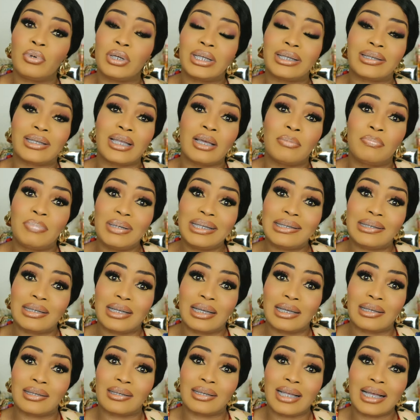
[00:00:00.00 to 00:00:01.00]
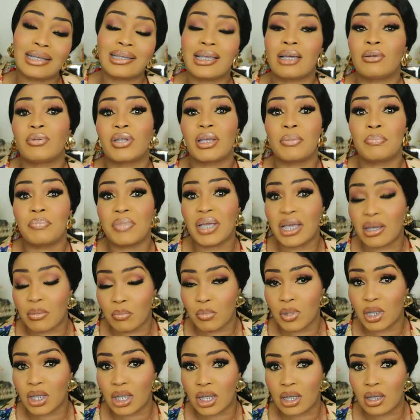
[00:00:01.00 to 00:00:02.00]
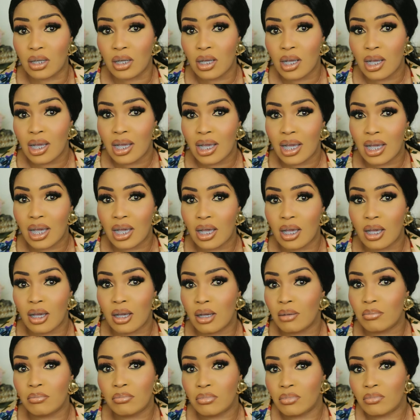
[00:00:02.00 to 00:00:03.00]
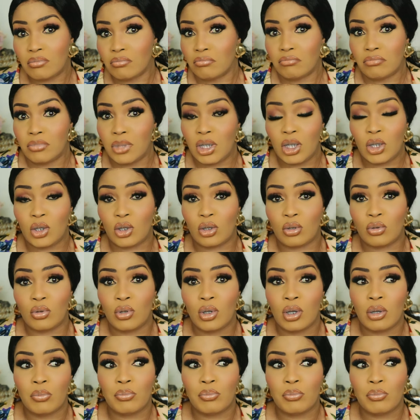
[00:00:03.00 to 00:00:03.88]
it's their business, that's how they make money, um you know.